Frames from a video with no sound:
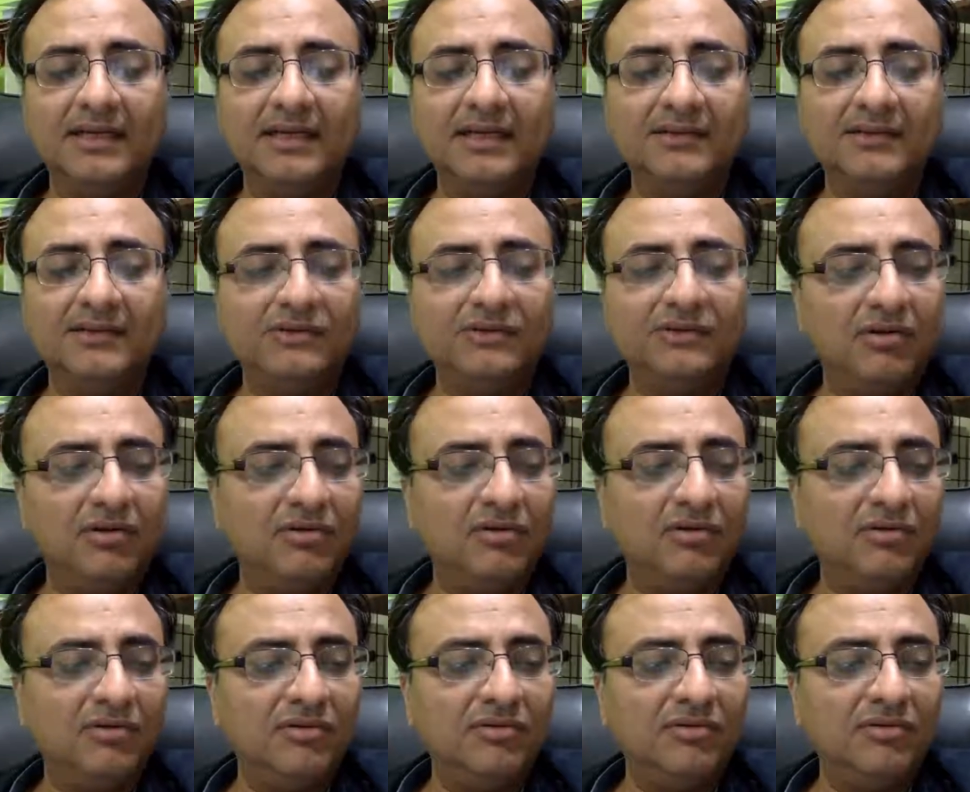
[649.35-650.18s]

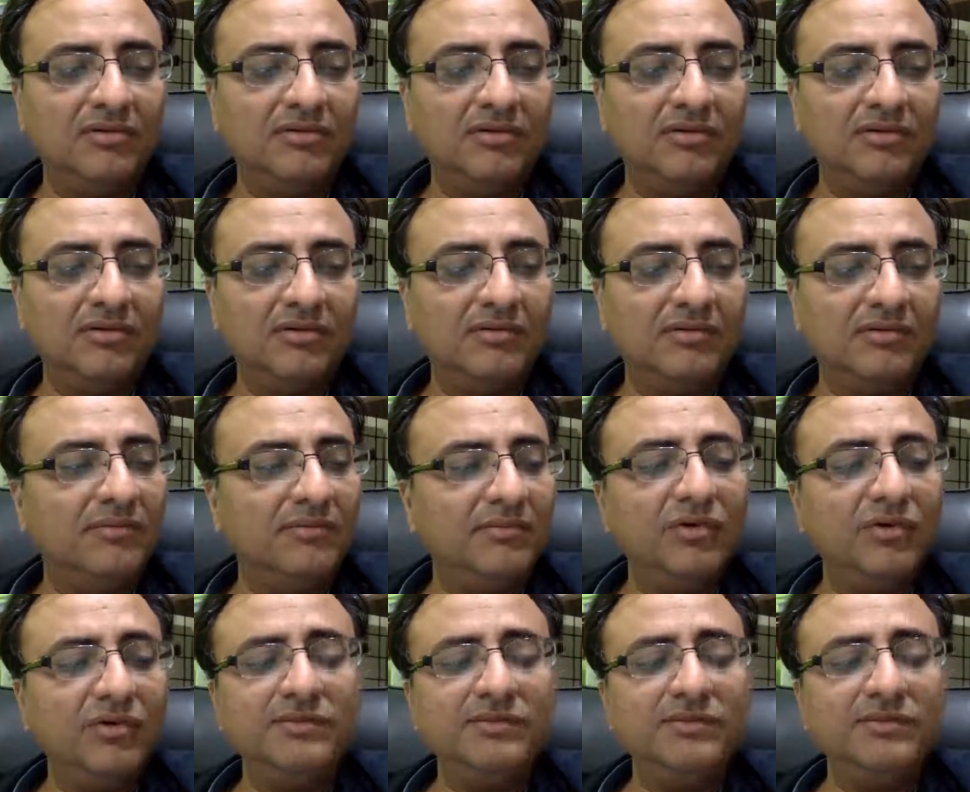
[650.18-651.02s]
So
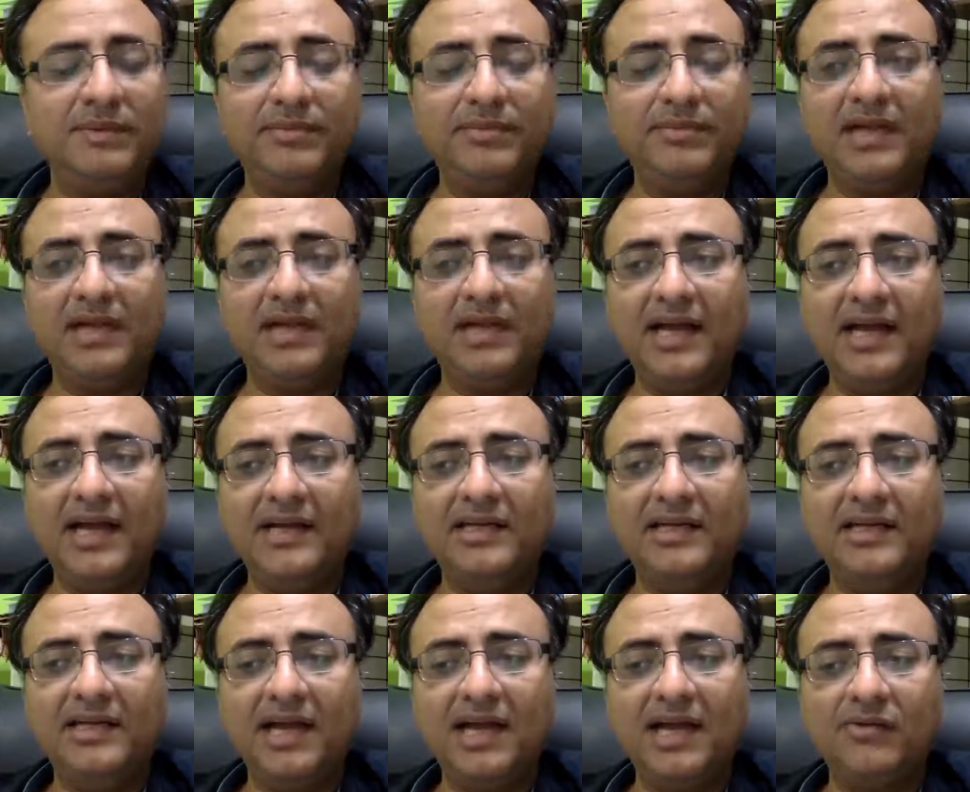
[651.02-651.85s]
most people I
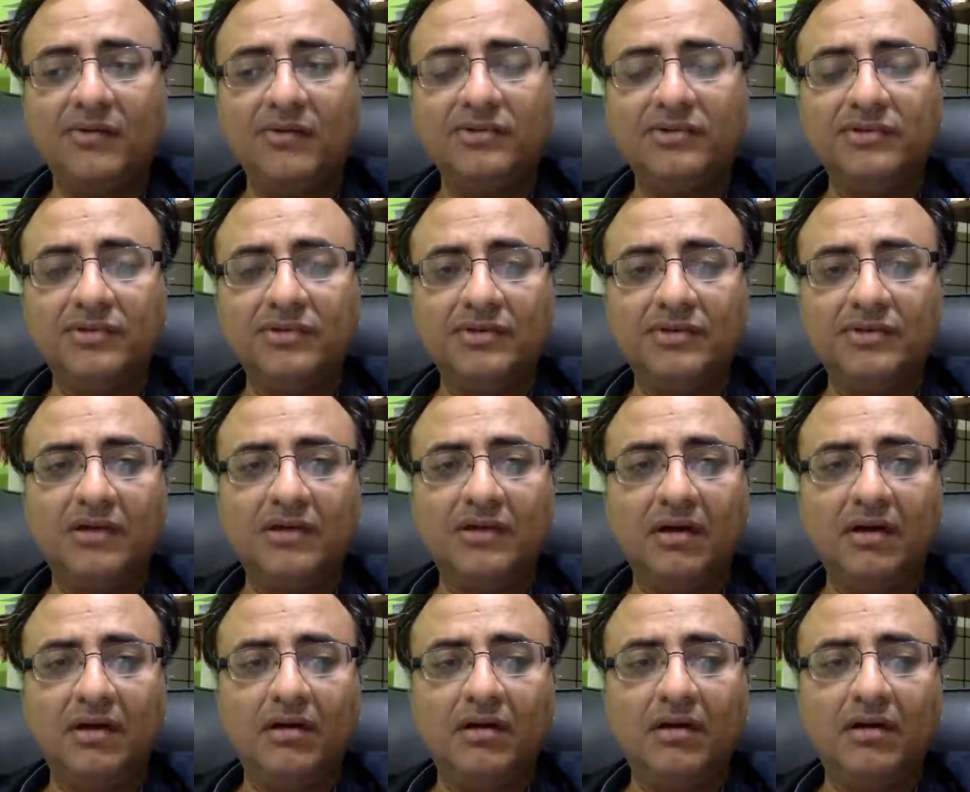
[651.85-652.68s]
encounter
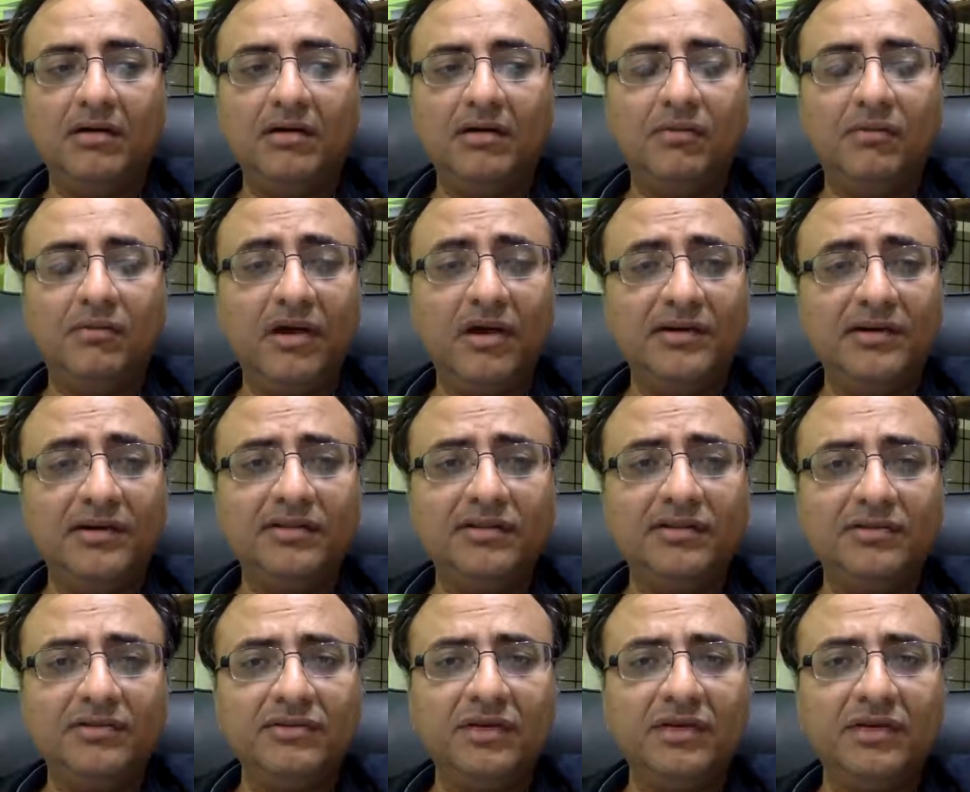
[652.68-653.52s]
are wanting
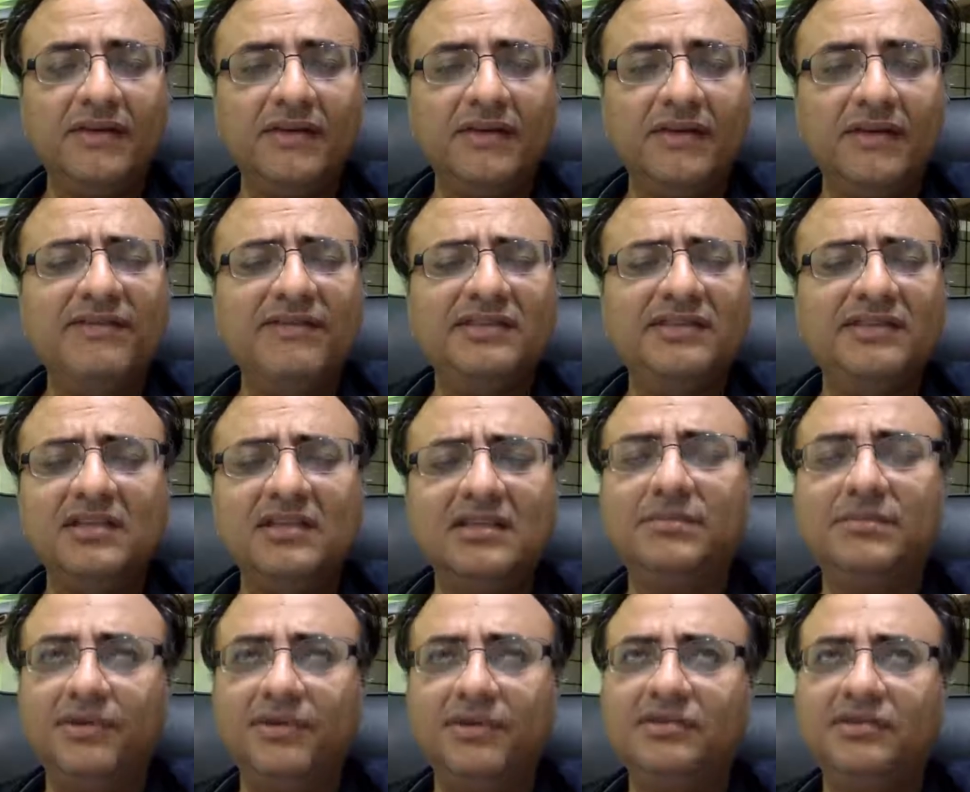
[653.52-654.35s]
to do every single
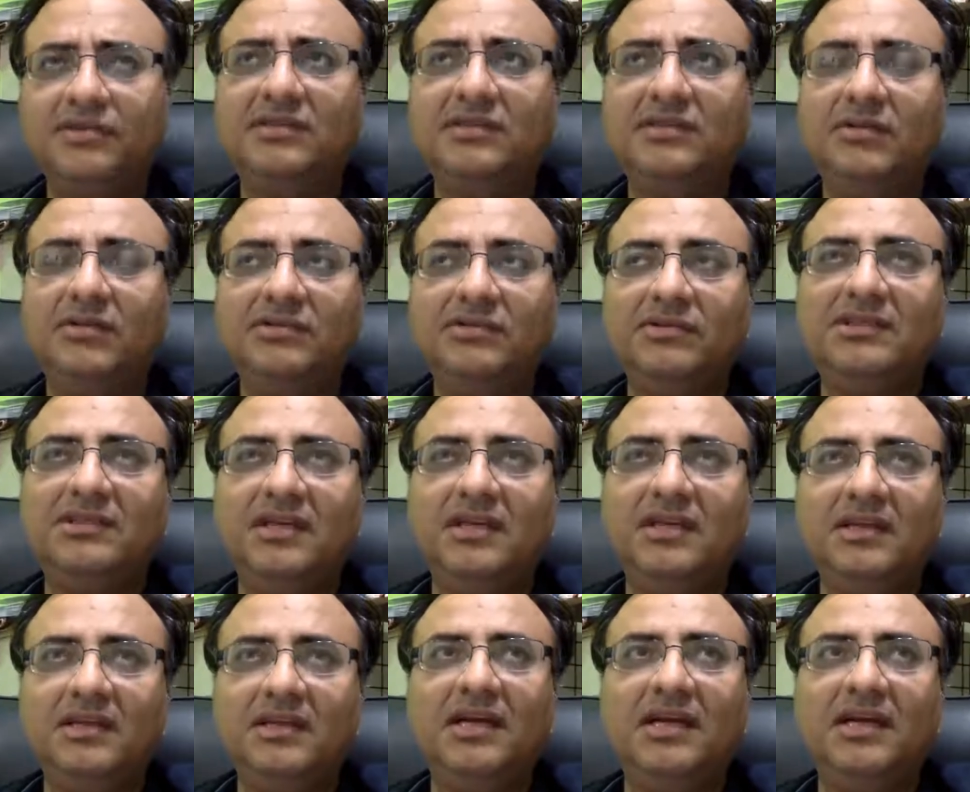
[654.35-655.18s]
person I would
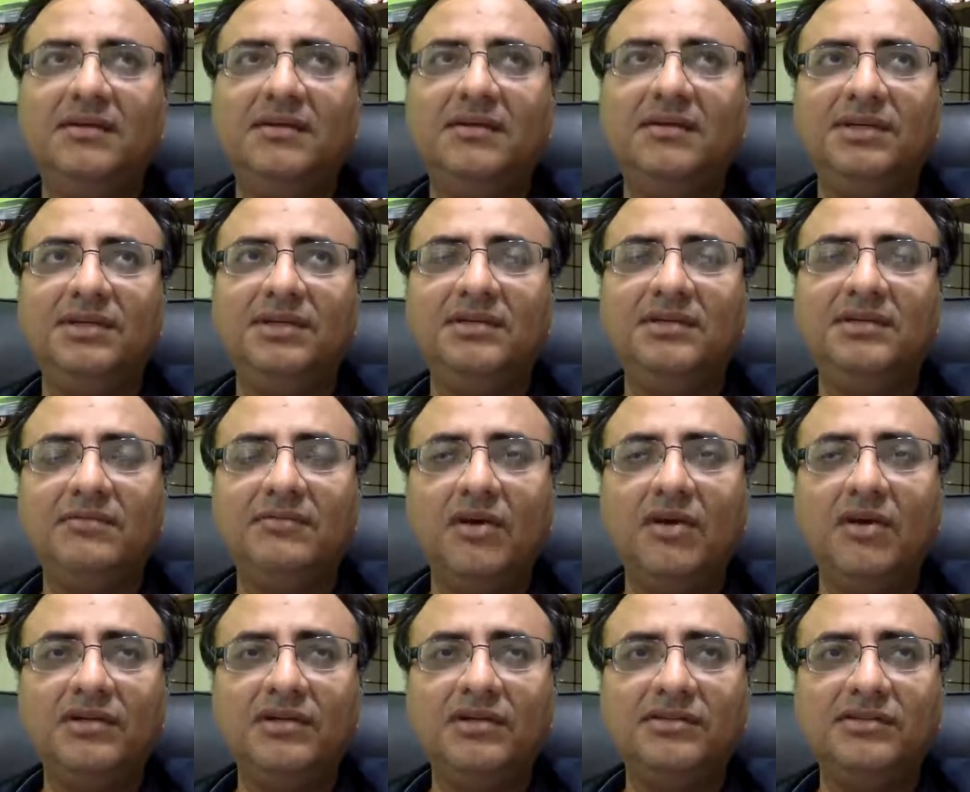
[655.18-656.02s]
say I meet
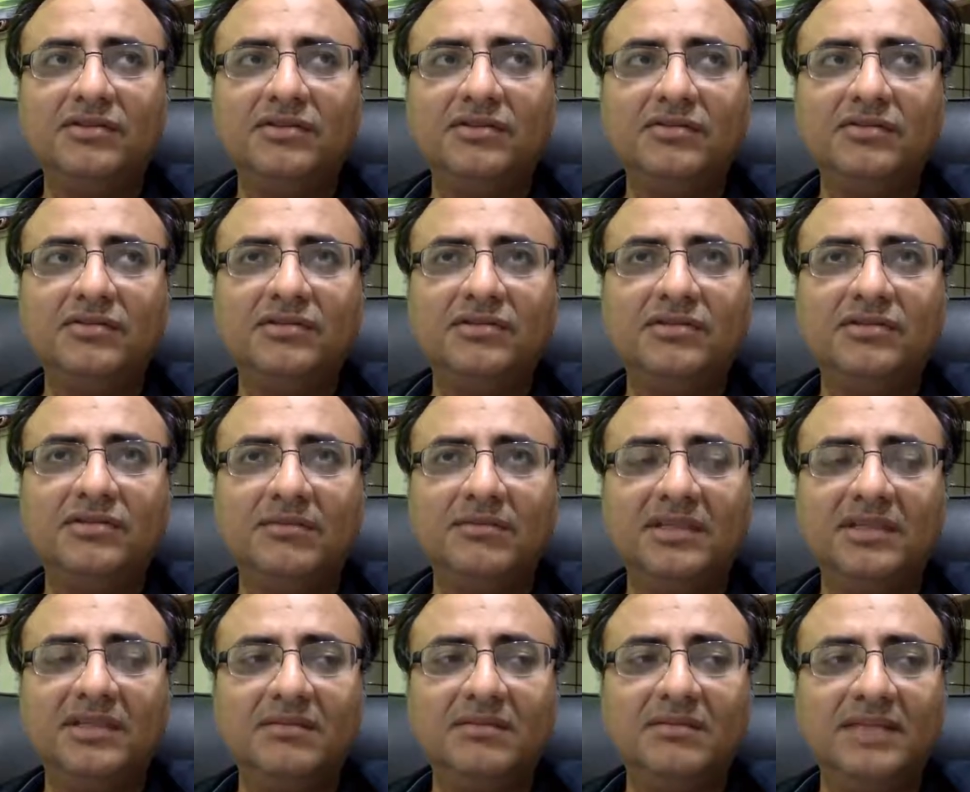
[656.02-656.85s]
wants to do
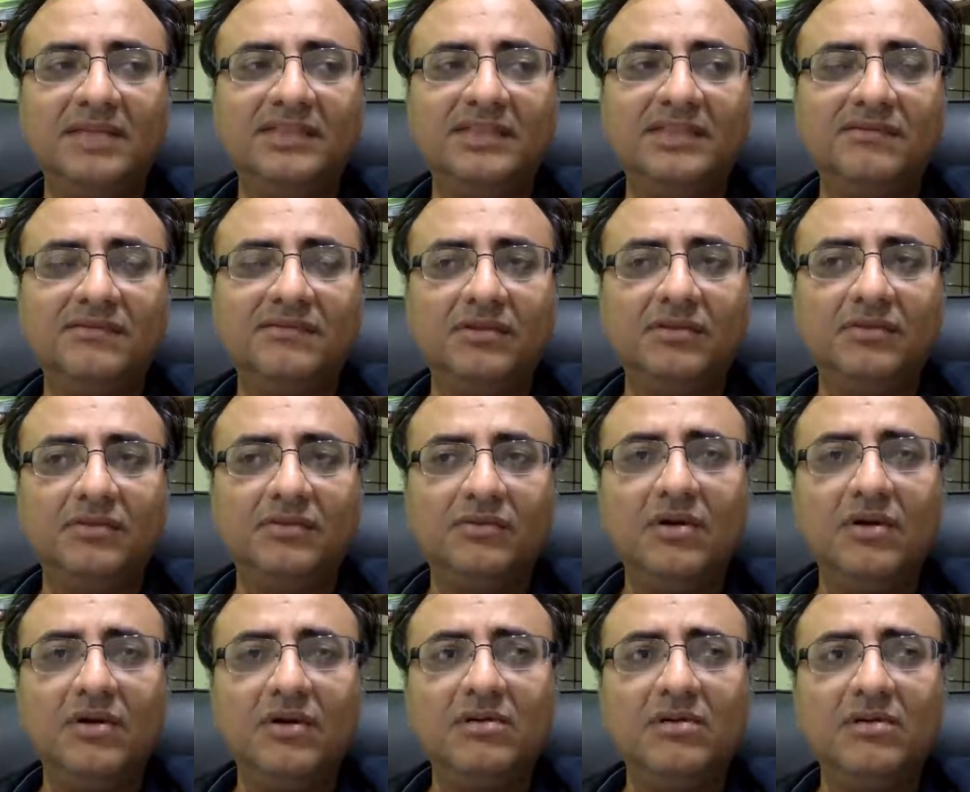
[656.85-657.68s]
something amazing for the
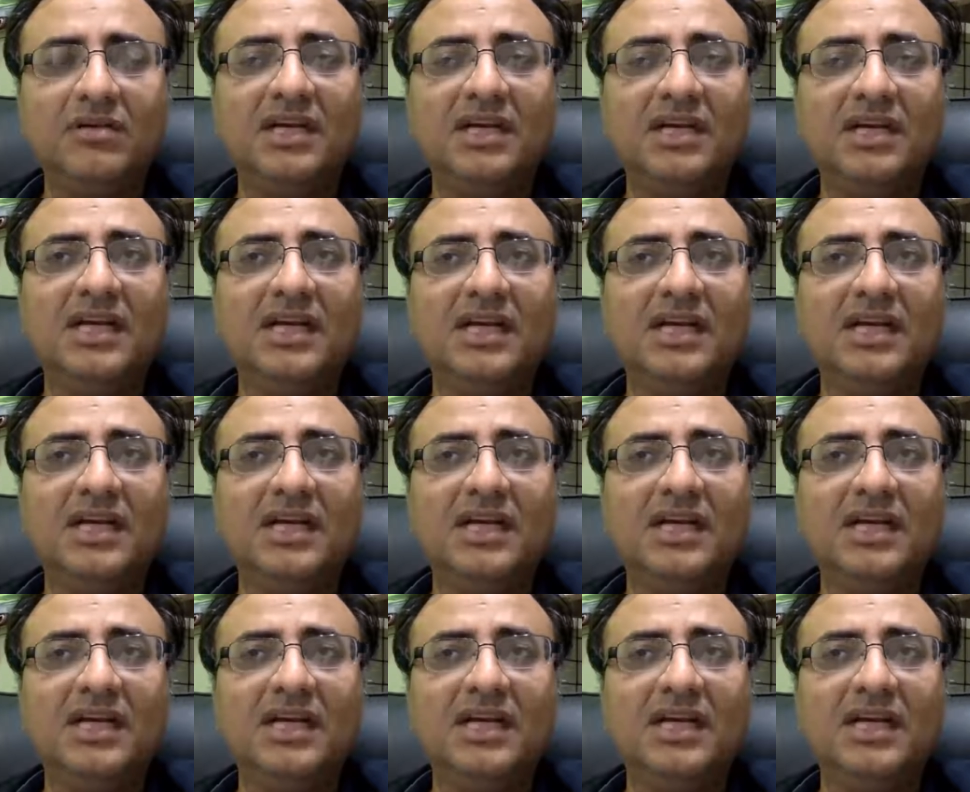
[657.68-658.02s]
world,